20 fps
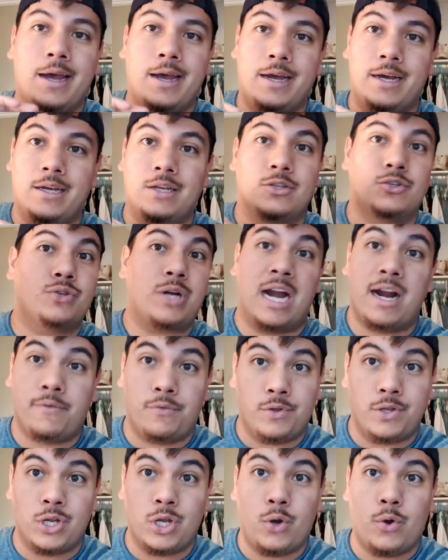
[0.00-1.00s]
uh,
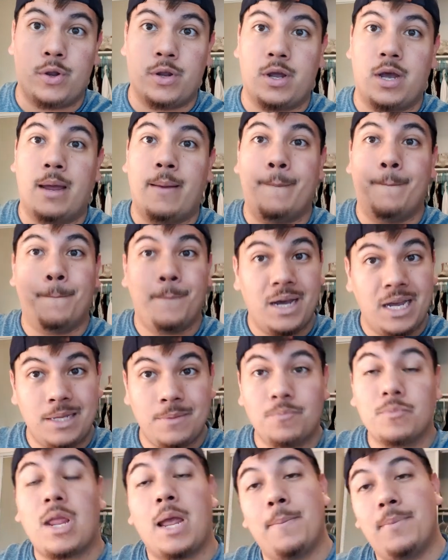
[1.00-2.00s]
traveling going on.
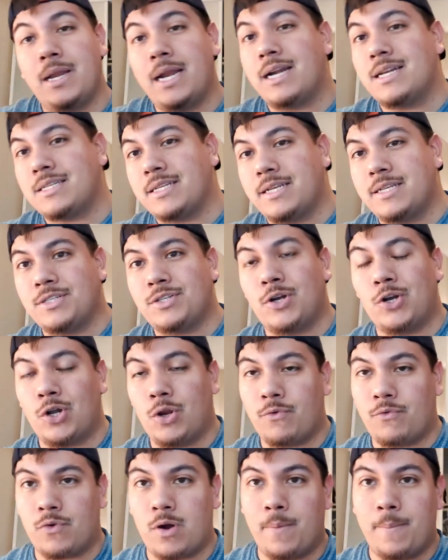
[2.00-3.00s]
But I've been out of San
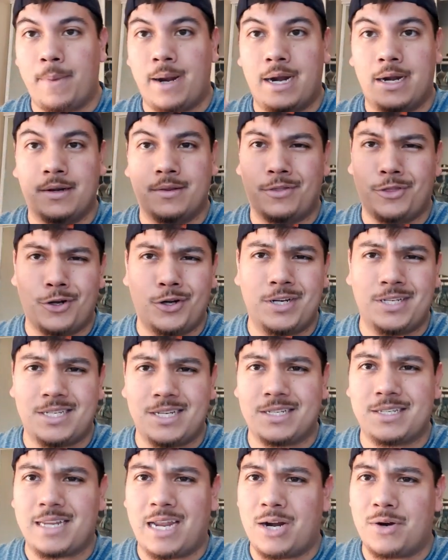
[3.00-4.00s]
Antonio for about
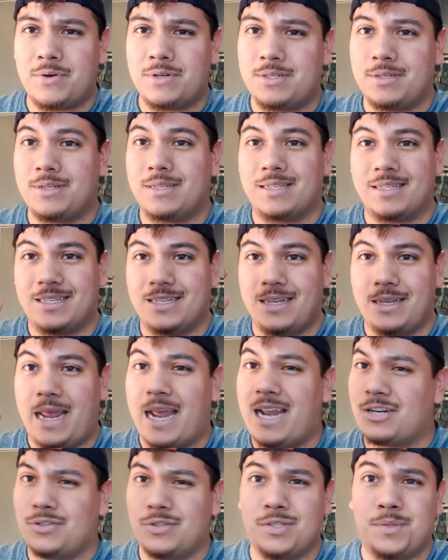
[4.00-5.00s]
thirty-six hours,
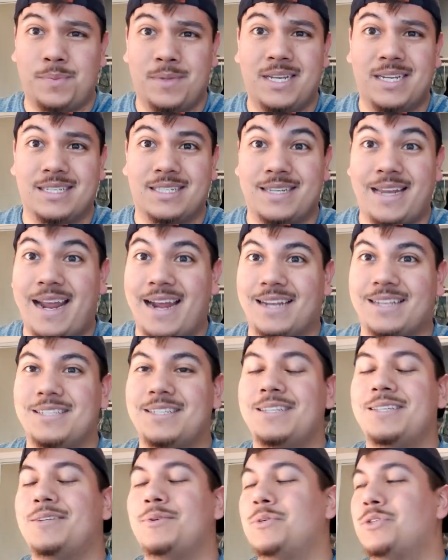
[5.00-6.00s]
actually, to be
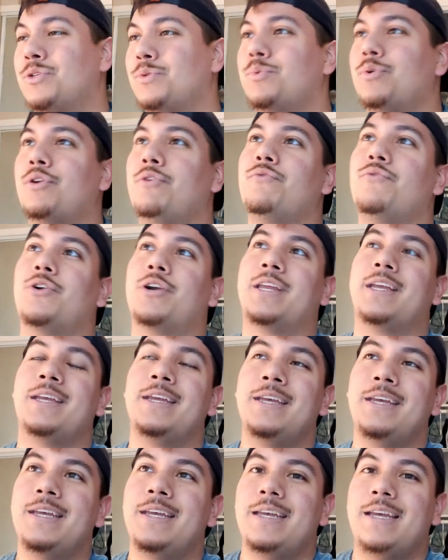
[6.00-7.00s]
exact, which is pretty
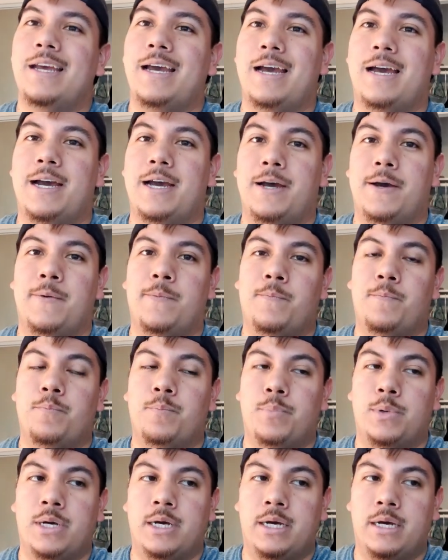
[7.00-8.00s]
funny.
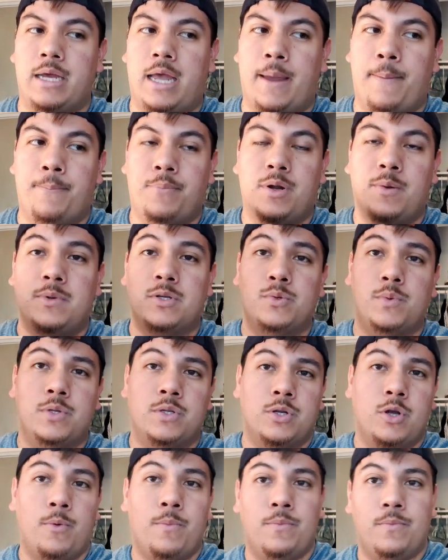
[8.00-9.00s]
Um, but I pretty much
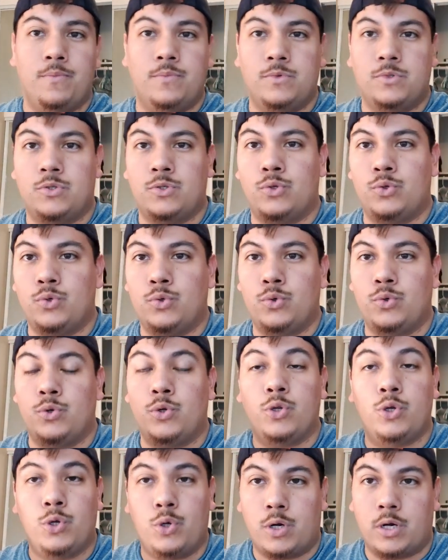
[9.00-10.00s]
wanted to go to
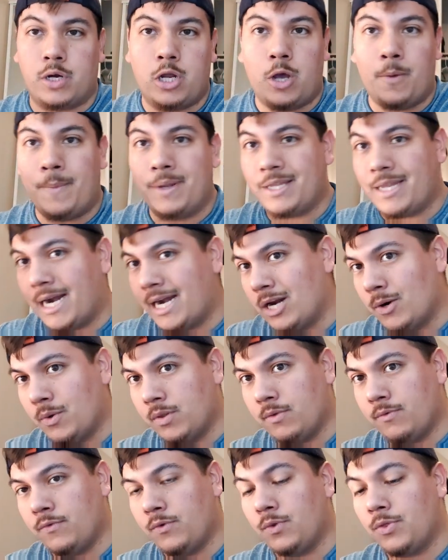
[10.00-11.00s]
New York, help my dad out
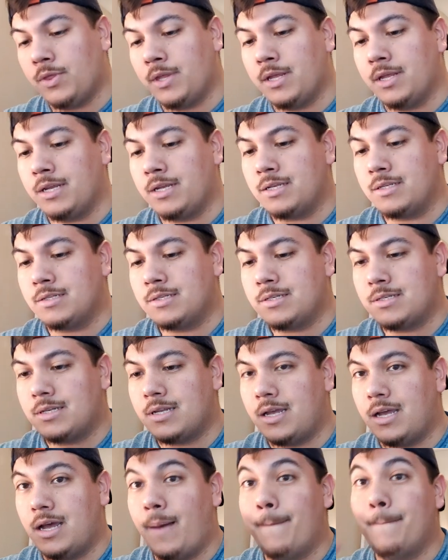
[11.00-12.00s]
with a few
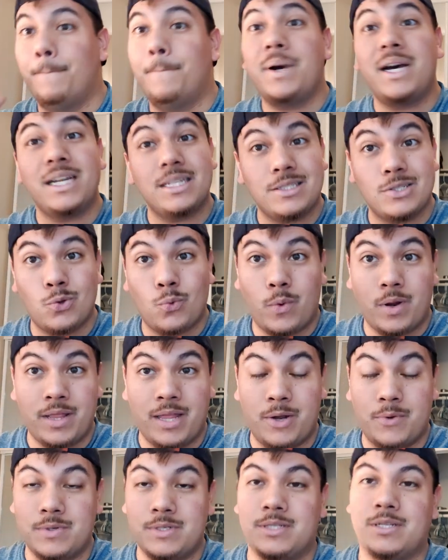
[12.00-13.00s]
things. Uh, but while
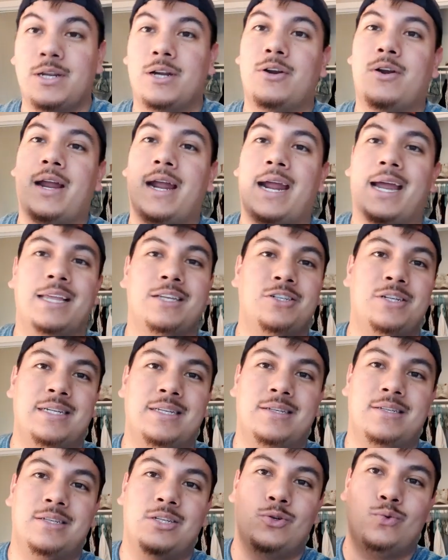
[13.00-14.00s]
I was there, I got a
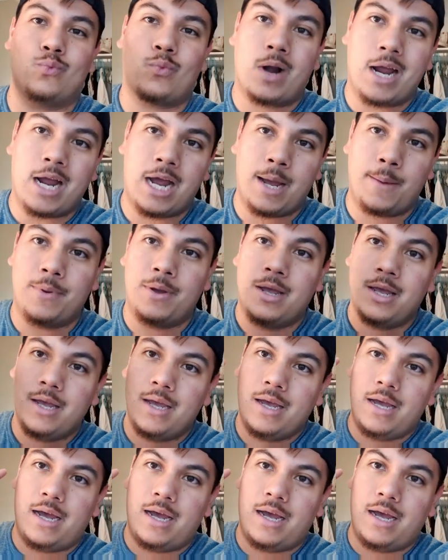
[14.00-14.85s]
chance to see Rob,